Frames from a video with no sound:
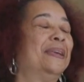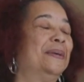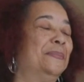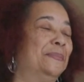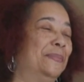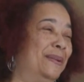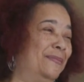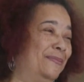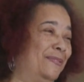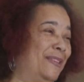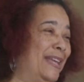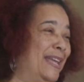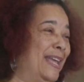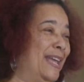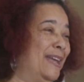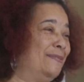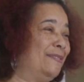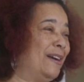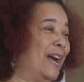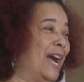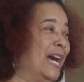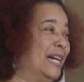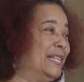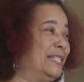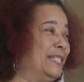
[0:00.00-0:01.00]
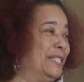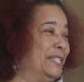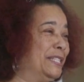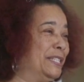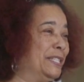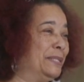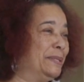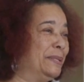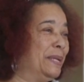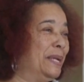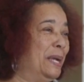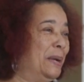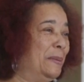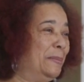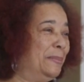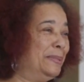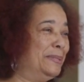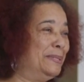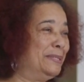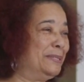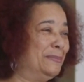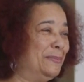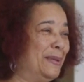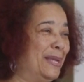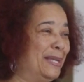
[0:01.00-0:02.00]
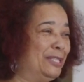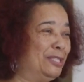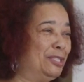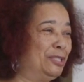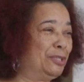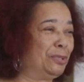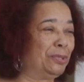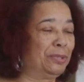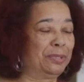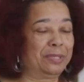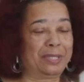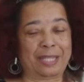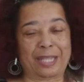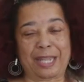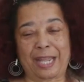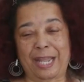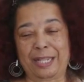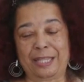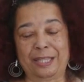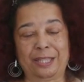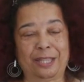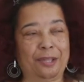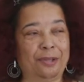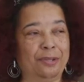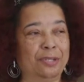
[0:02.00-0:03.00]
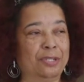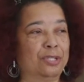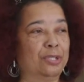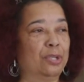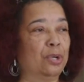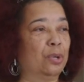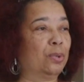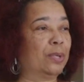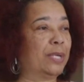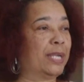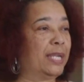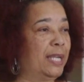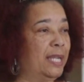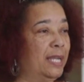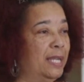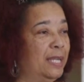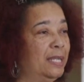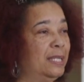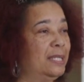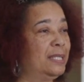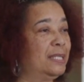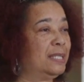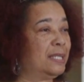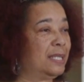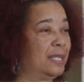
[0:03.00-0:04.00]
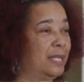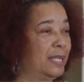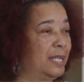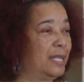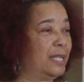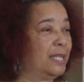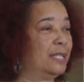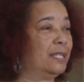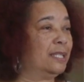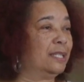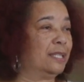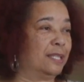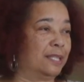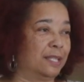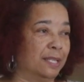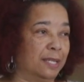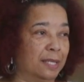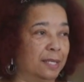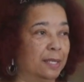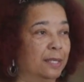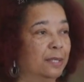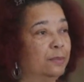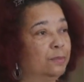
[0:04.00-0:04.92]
But if they have oxygen, please make sure that there's no kinks in the